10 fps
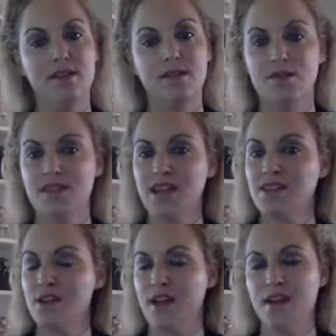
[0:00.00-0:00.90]
sat
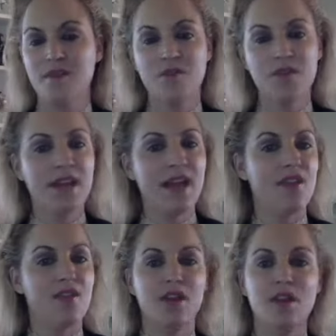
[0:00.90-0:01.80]
there every day,
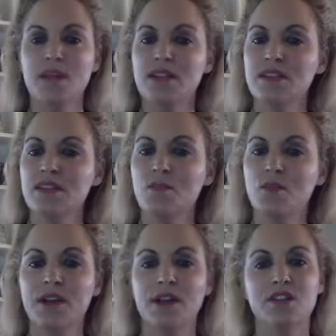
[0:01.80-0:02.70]
thirty minutes in the
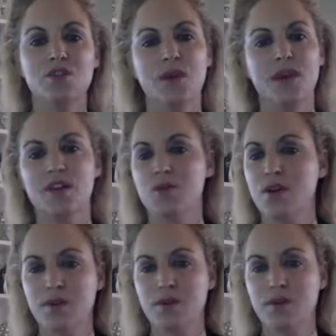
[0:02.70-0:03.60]
morning on Twitter.
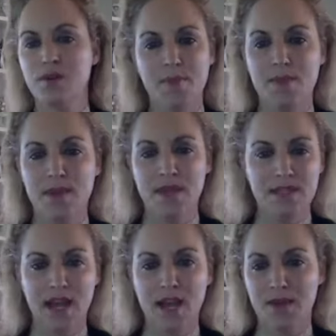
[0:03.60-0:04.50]
Twitter was my baby at the
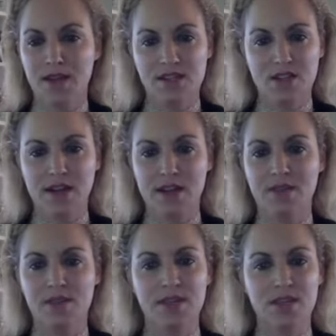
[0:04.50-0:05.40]
time when I started. It
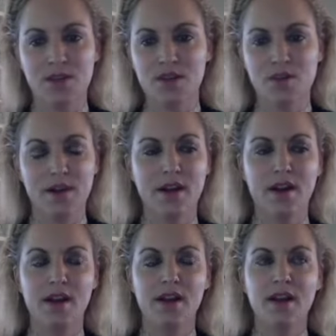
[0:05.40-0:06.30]
was like Twitter, Twitter.